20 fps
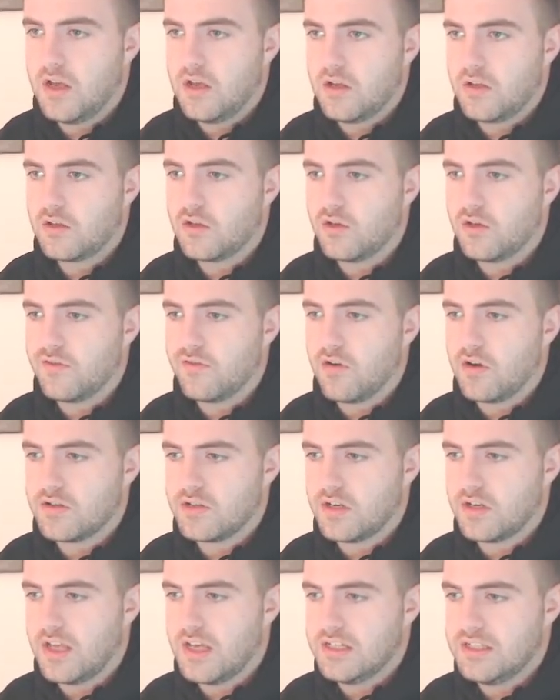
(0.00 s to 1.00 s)
good for us,
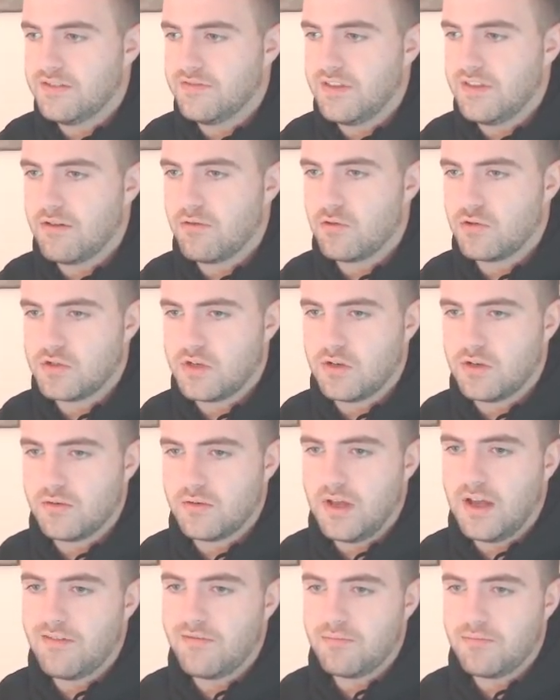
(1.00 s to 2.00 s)
I guess, if they're also
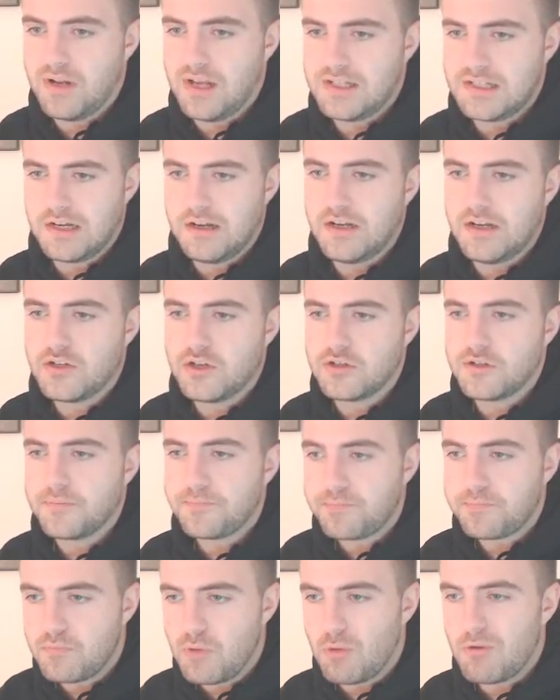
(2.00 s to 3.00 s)
having players out injured.
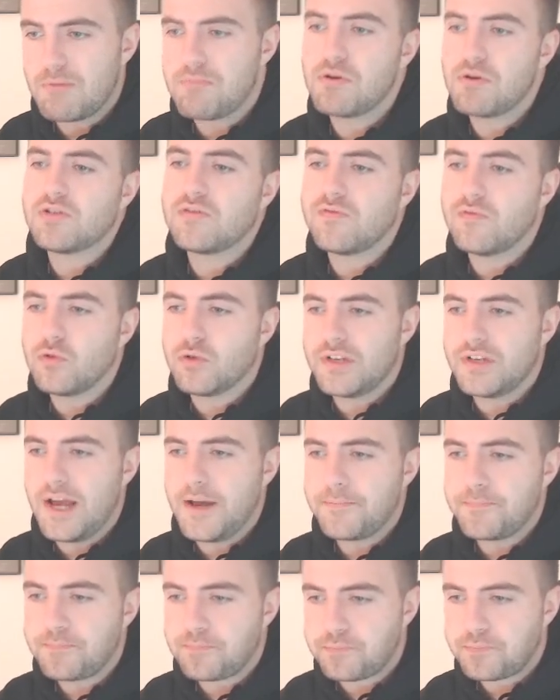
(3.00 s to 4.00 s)
But we're pushing forward
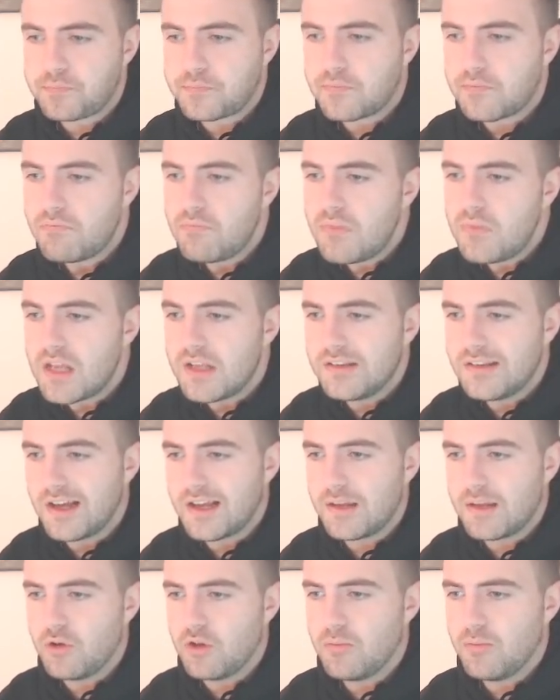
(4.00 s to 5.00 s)
now.
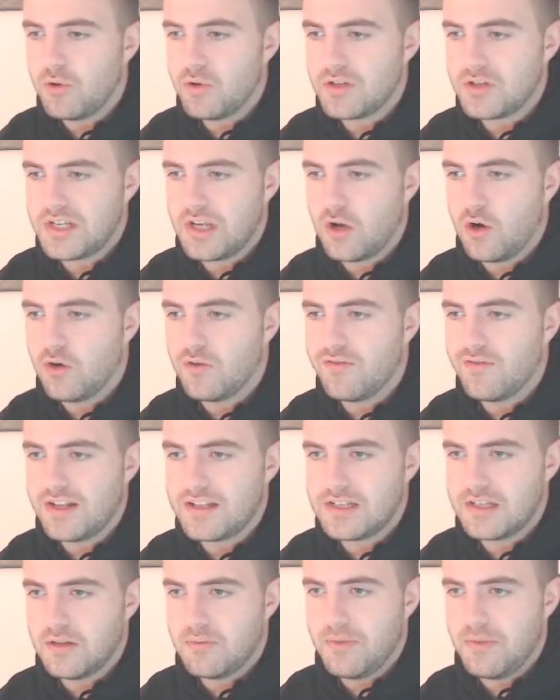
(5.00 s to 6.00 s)
Dagim on the ball. I see
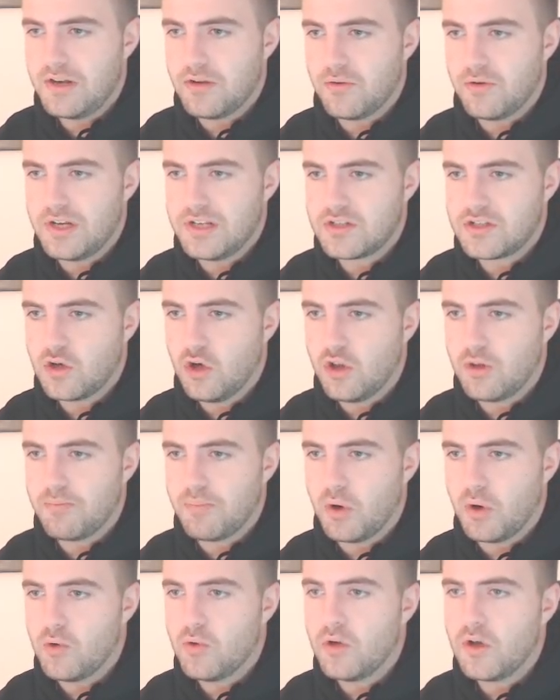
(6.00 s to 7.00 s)
Holvad's in the middle, and he's got the
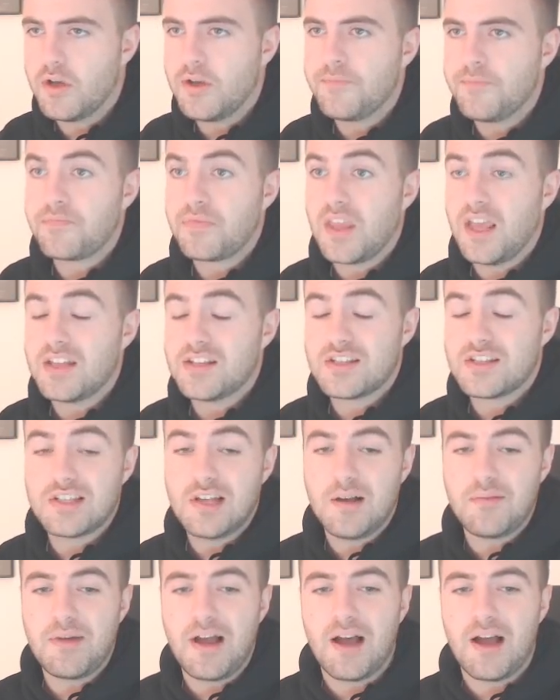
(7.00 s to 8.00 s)
ball.
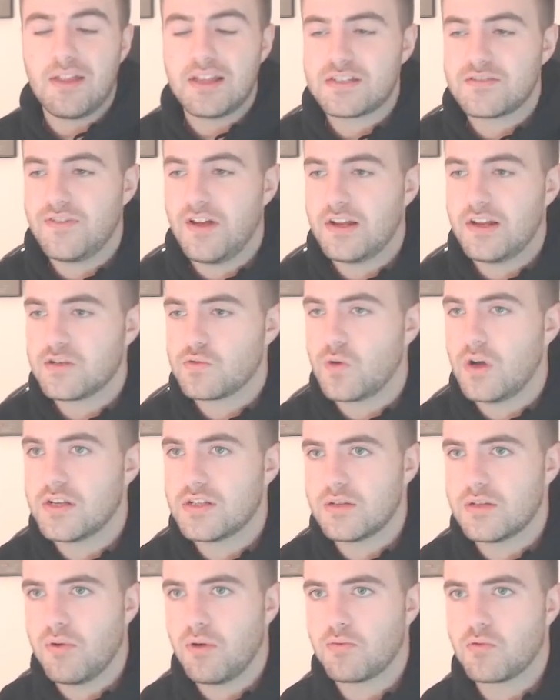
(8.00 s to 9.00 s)
Somehow that's found its way into
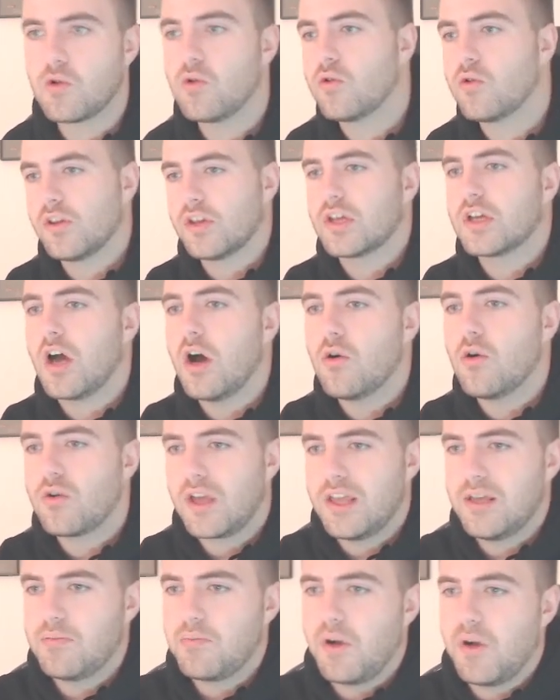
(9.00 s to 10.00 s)
the bottom corner. The
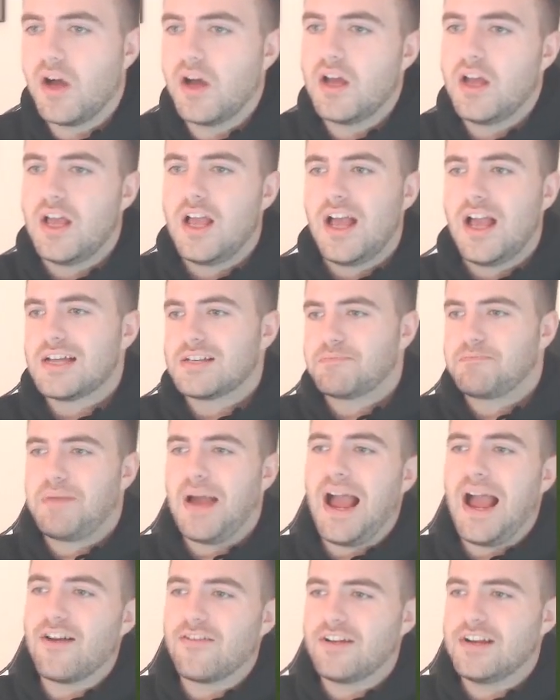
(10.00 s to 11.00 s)
goalkeeper has
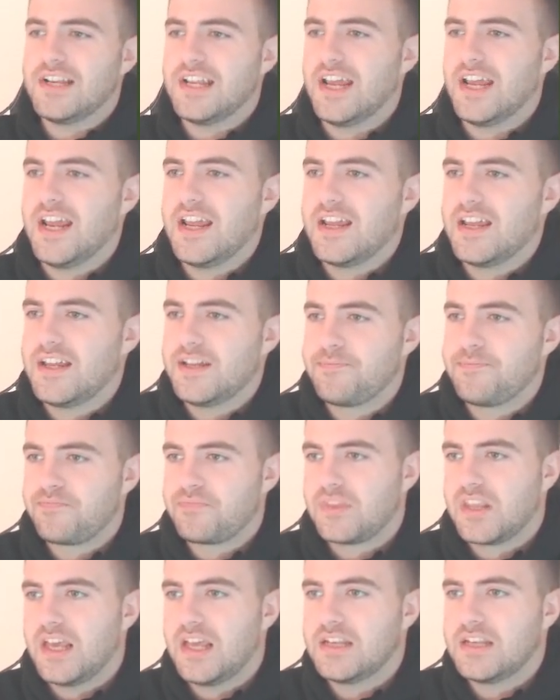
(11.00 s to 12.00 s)
parried it
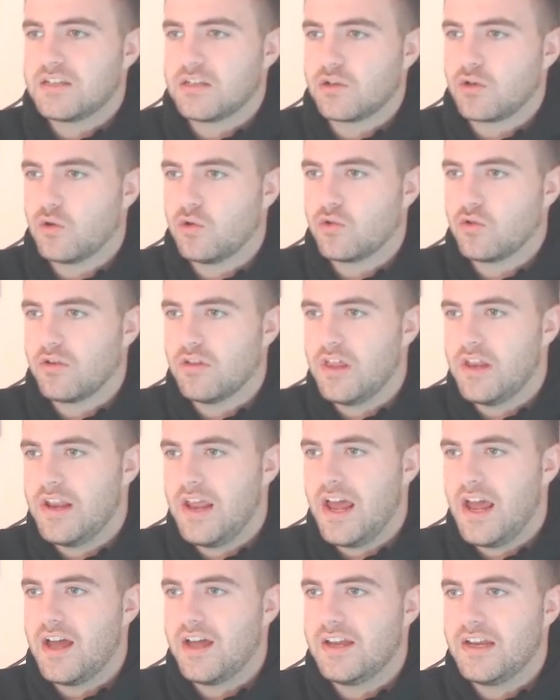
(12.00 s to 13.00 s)
into the corner of the
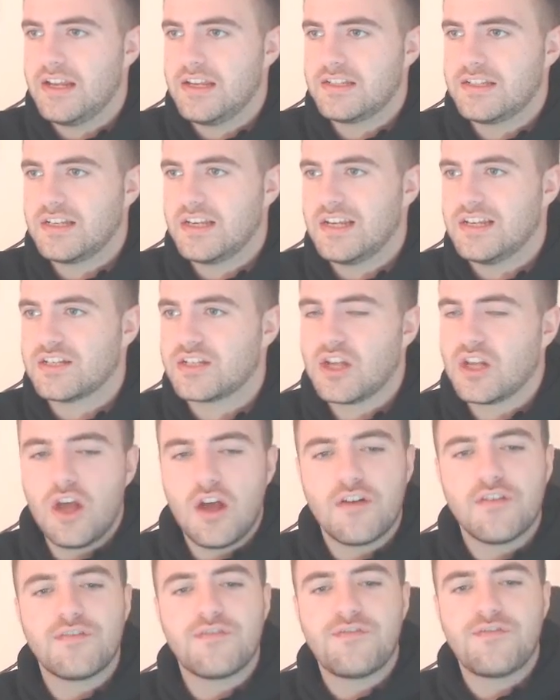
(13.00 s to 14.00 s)
net, and he's
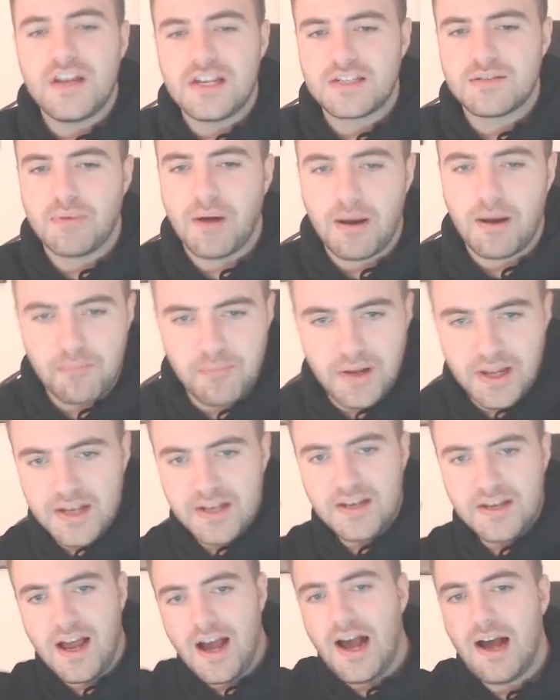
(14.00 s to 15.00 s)
fist
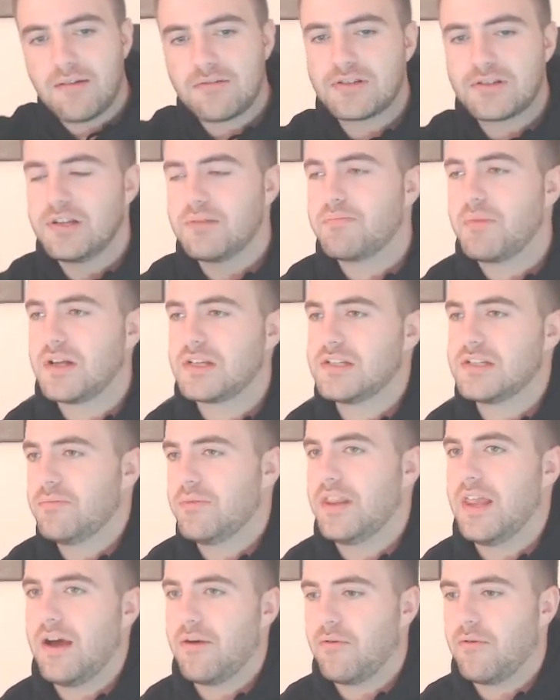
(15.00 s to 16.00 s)
pumping, absolutely buzzing with
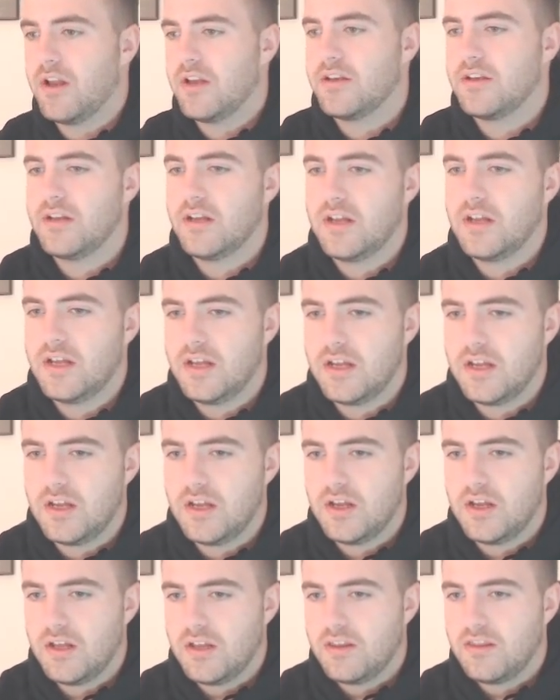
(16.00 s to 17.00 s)
that one.
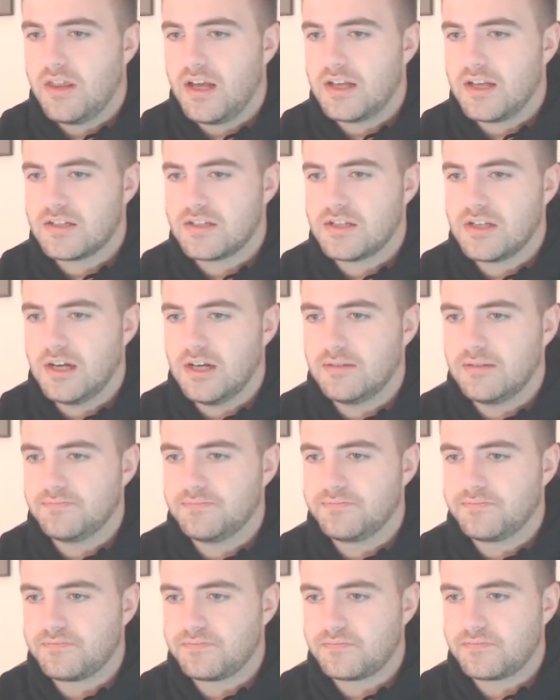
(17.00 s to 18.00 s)
That's
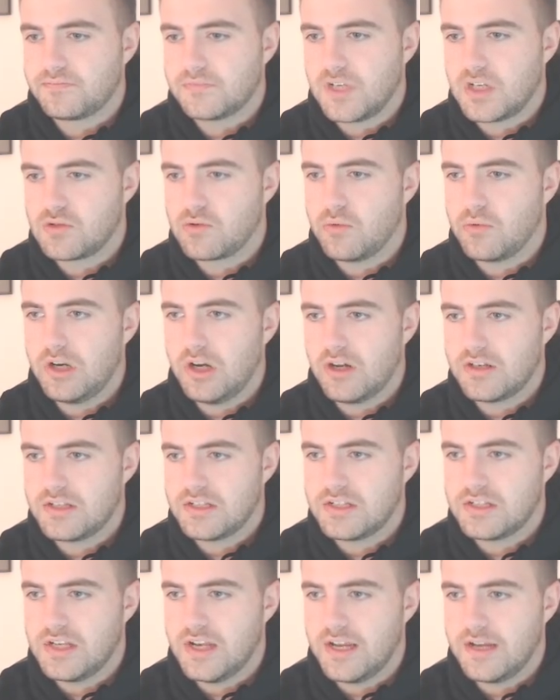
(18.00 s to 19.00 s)
what we like to
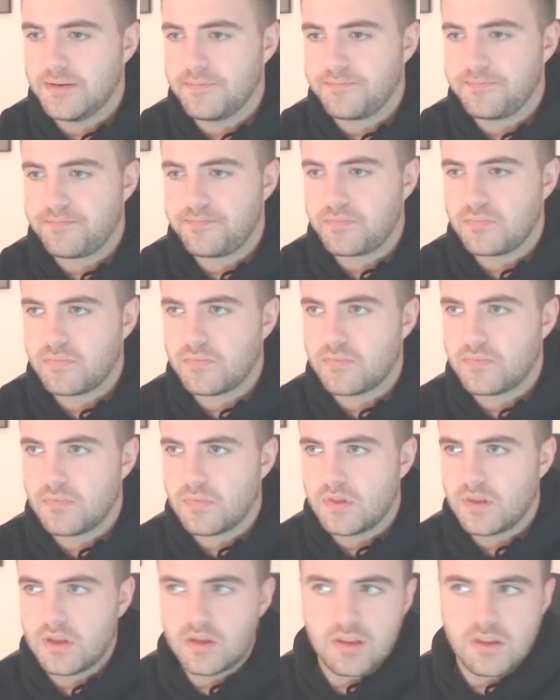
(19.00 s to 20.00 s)
see.
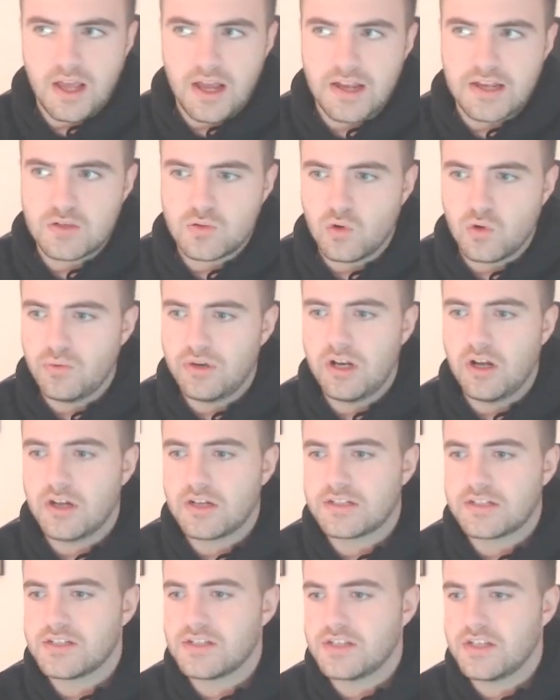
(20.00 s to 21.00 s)
That is what we
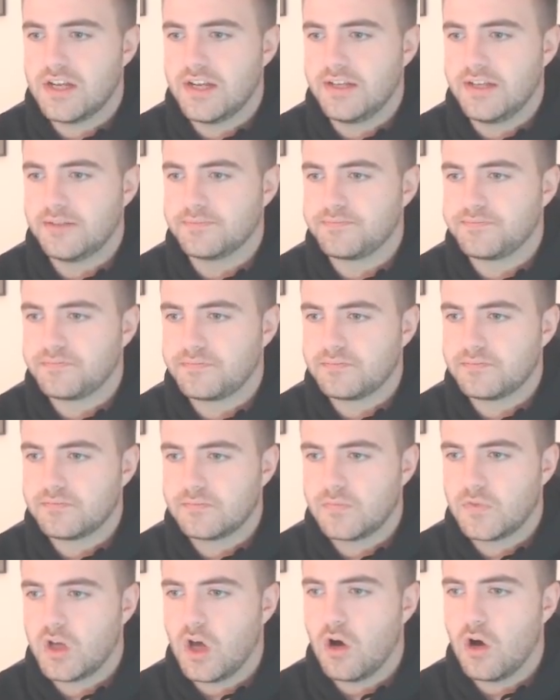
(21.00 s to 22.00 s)
like to see.
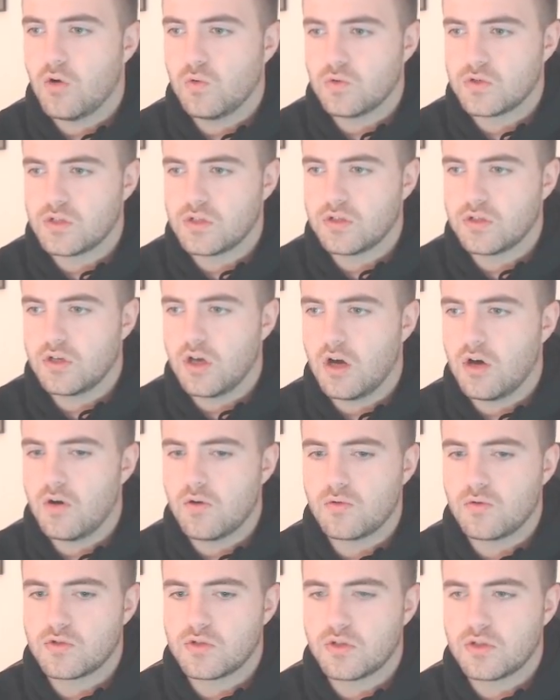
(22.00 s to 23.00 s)
Goals.
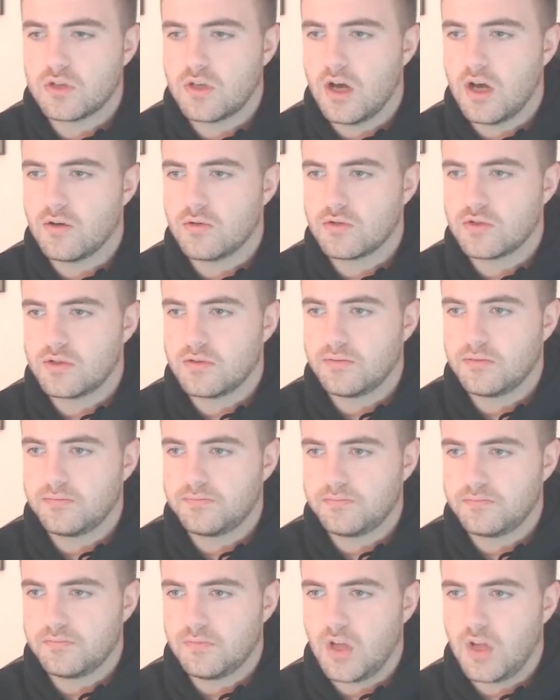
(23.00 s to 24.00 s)

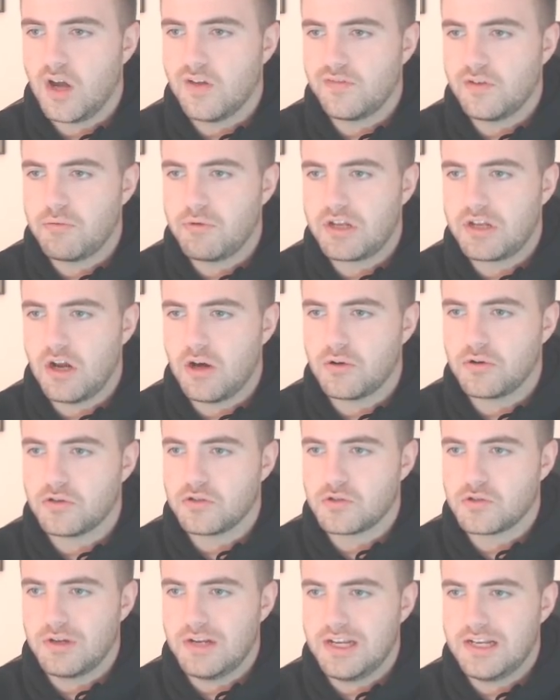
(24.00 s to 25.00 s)
Hopefully we can hold on
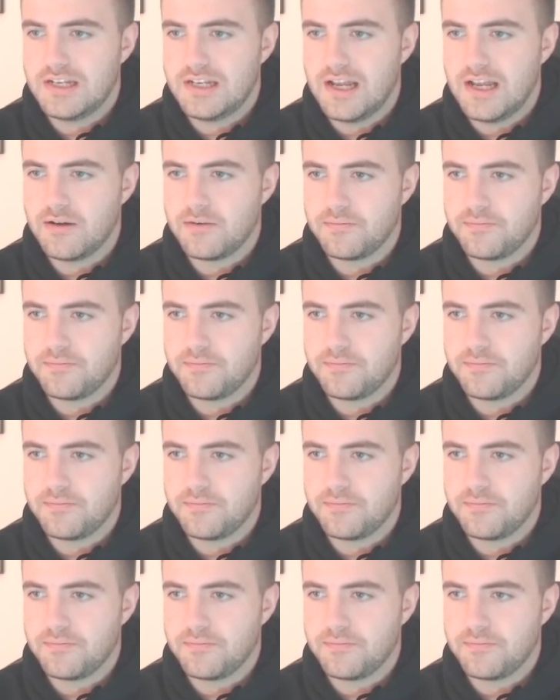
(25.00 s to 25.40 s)
to a lead now.